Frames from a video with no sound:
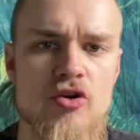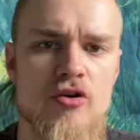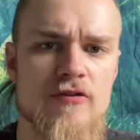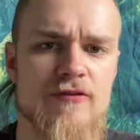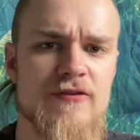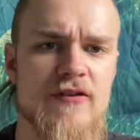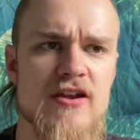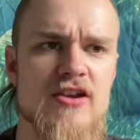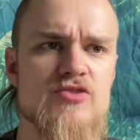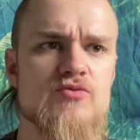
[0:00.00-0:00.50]

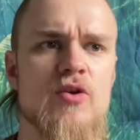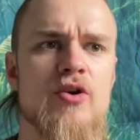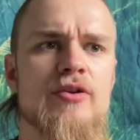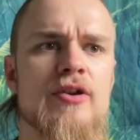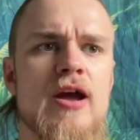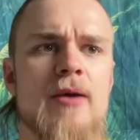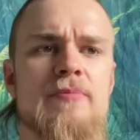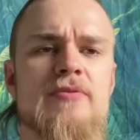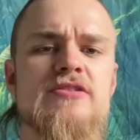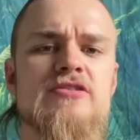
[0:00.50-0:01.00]
phase 1
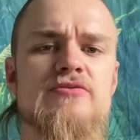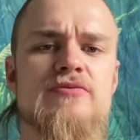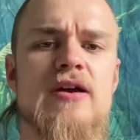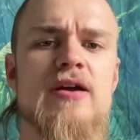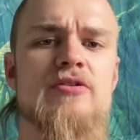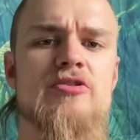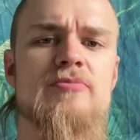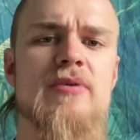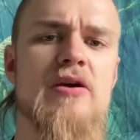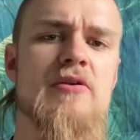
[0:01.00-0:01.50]
happens around
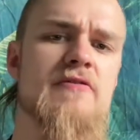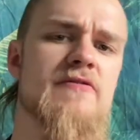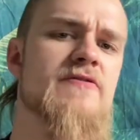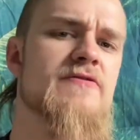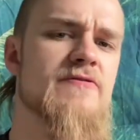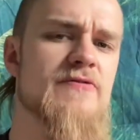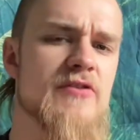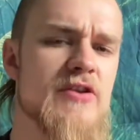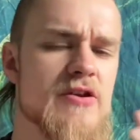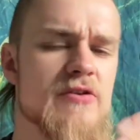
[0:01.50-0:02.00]
about
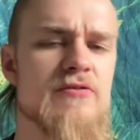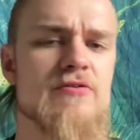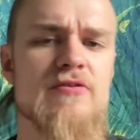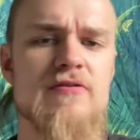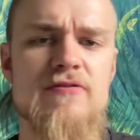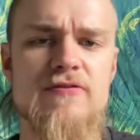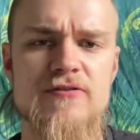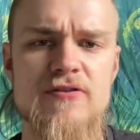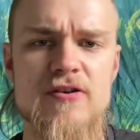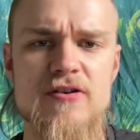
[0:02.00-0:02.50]

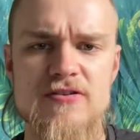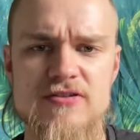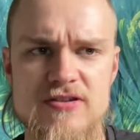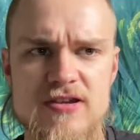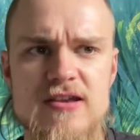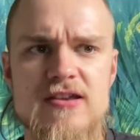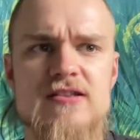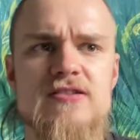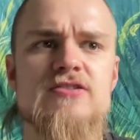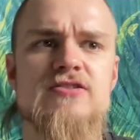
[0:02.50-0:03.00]

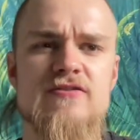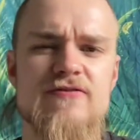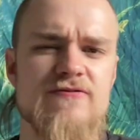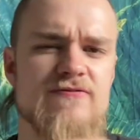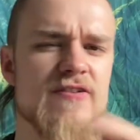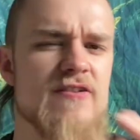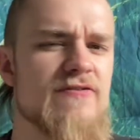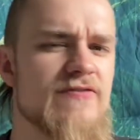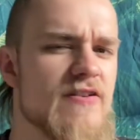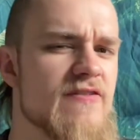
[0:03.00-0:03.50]
313 to
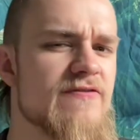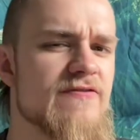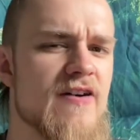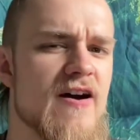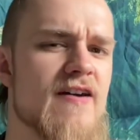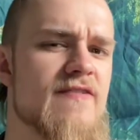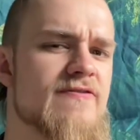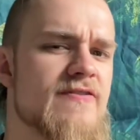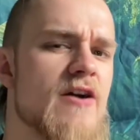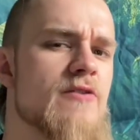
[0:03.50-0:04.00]

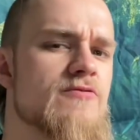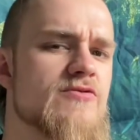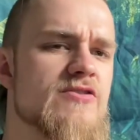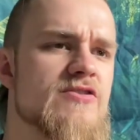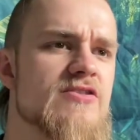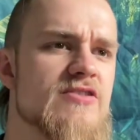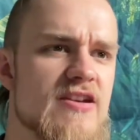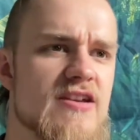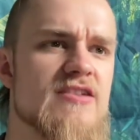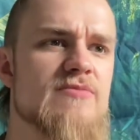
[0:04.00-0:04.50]
55,000
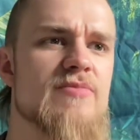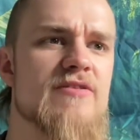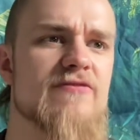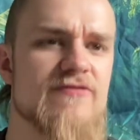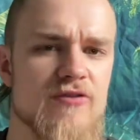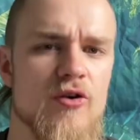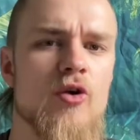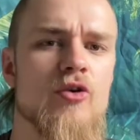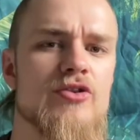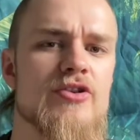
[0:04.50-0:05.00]
years
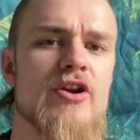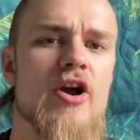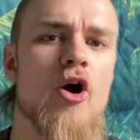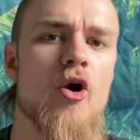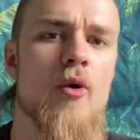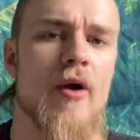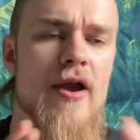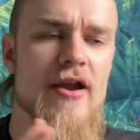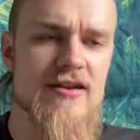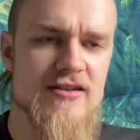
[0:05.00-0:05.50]
before the
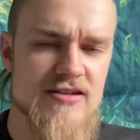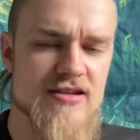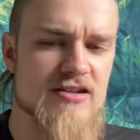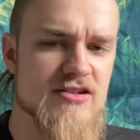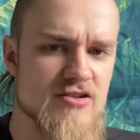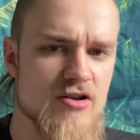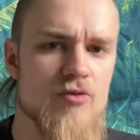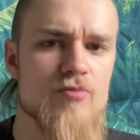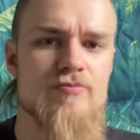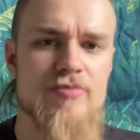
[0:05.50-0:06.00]
OAT,
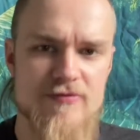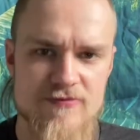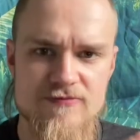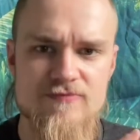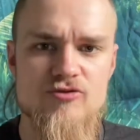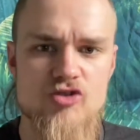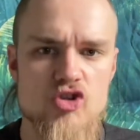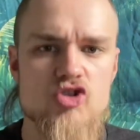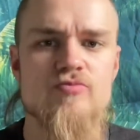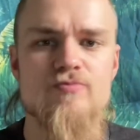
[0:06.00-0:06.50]
so
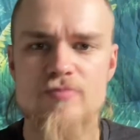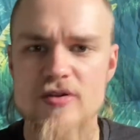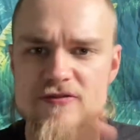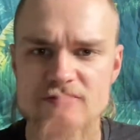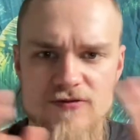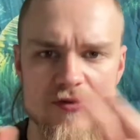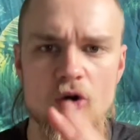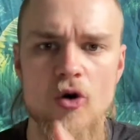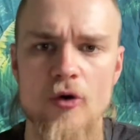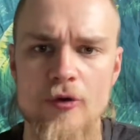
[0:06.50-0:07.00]
just
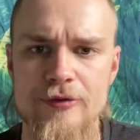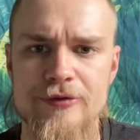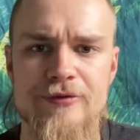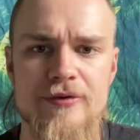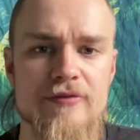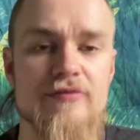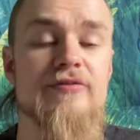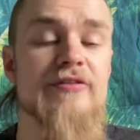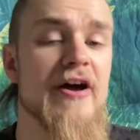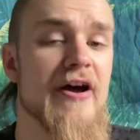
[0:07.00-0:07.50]
before
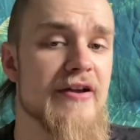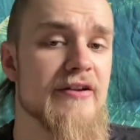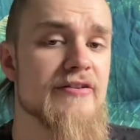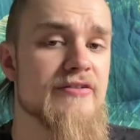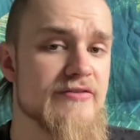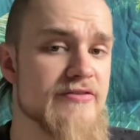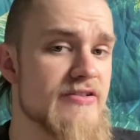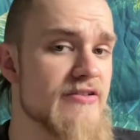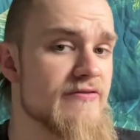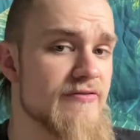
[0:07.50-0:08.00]

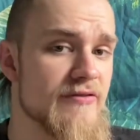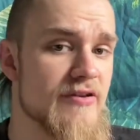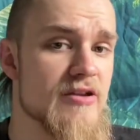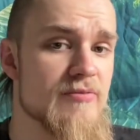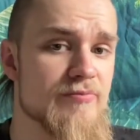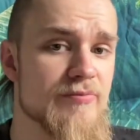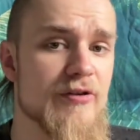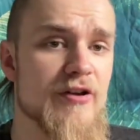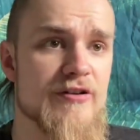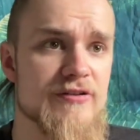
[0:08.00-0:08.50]

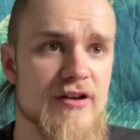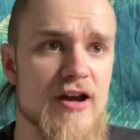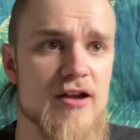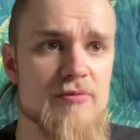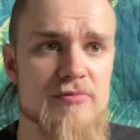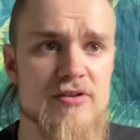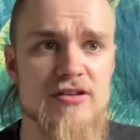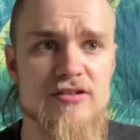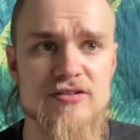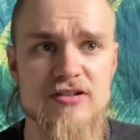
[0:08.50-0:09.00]
93.9
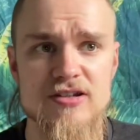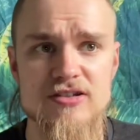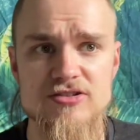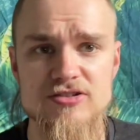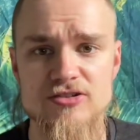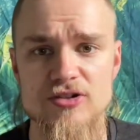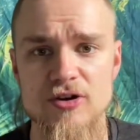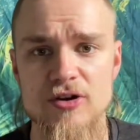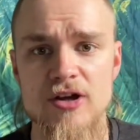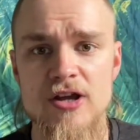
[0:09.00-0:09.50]
million years
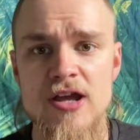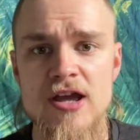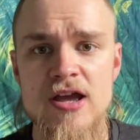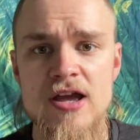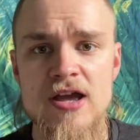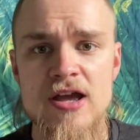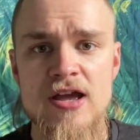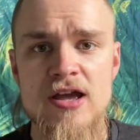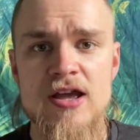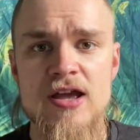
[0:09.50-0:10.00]
ago.
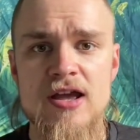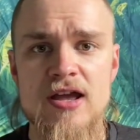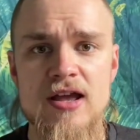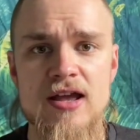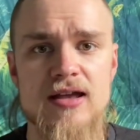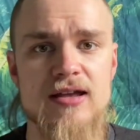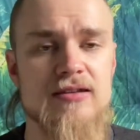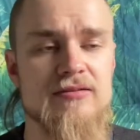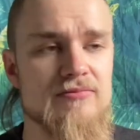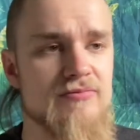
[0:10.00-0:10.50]

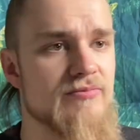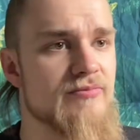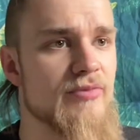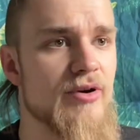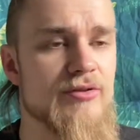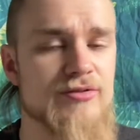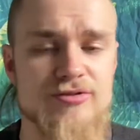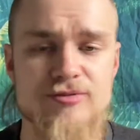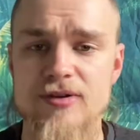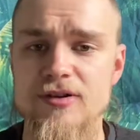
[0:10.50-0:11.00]
And, well,
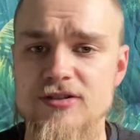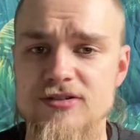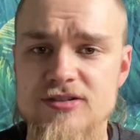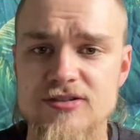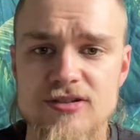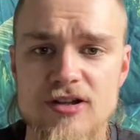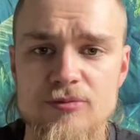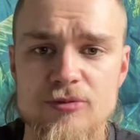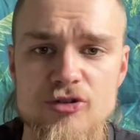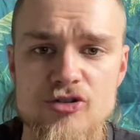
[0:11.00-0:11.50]
to be honest, there's
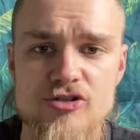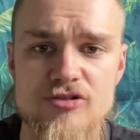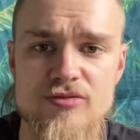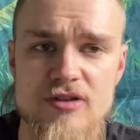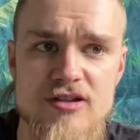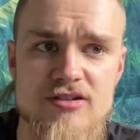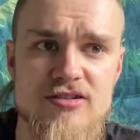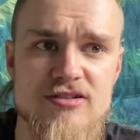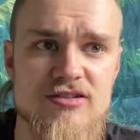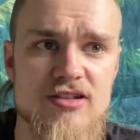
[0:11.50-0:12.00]
not much
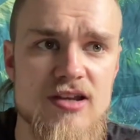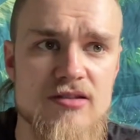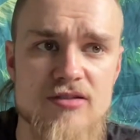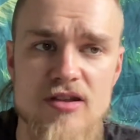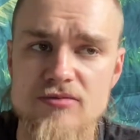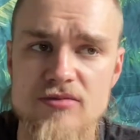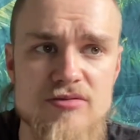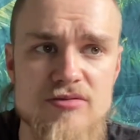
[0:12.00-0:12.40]
here to say. The